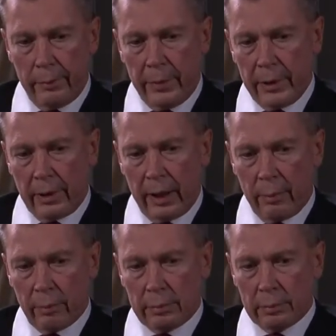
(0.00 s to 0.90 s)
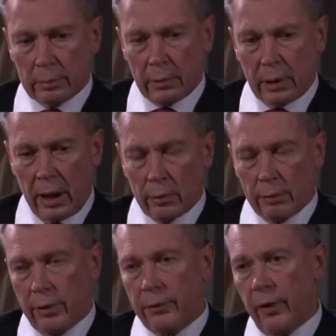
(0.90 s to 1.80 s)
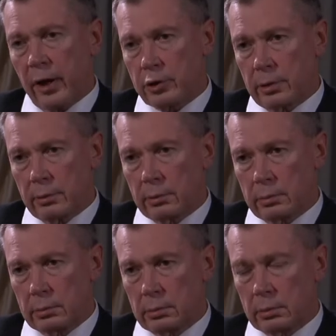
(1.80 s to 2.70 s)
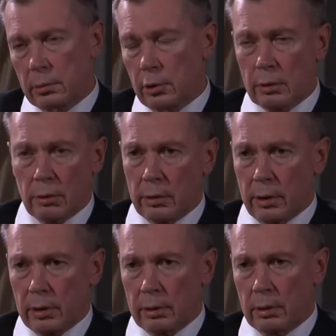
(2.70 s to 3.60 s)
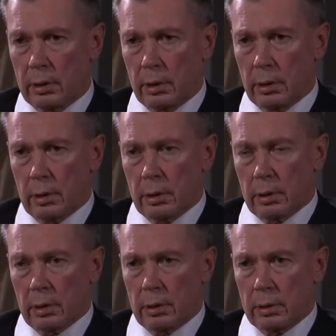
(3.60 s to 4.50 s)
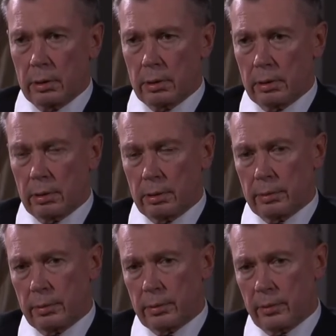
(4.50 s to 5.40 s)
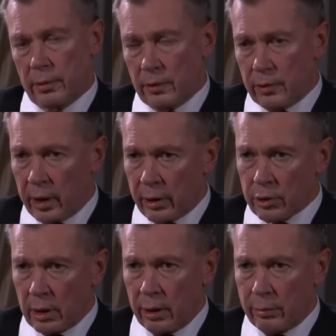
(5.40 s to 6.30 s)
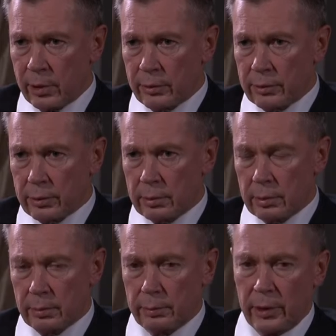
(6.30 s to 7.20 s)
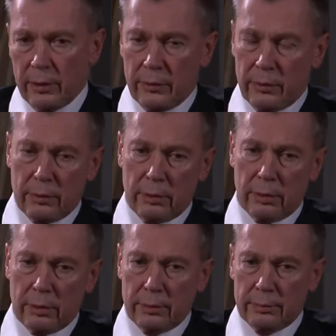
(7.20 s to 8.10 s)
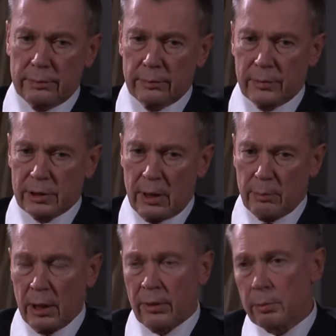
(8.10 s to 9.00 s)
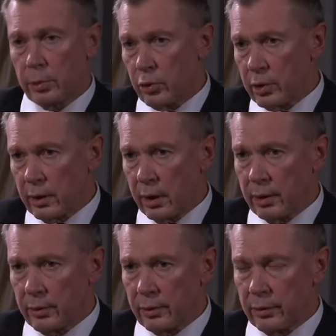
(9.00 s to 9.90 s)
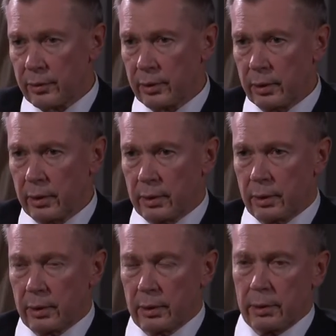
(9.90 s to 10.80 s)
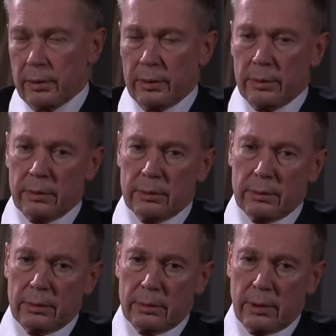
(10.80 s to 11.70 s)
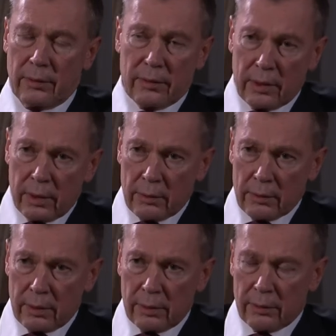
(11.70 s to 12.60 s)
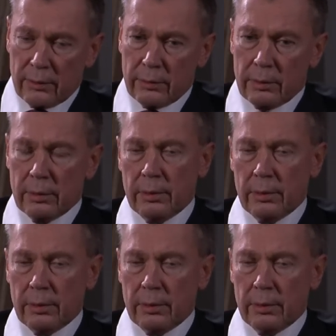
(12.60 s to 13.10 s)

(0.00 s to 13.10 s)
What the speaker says: become kind of a fashion. Not only the Dutch government, but some other personalities are saying this.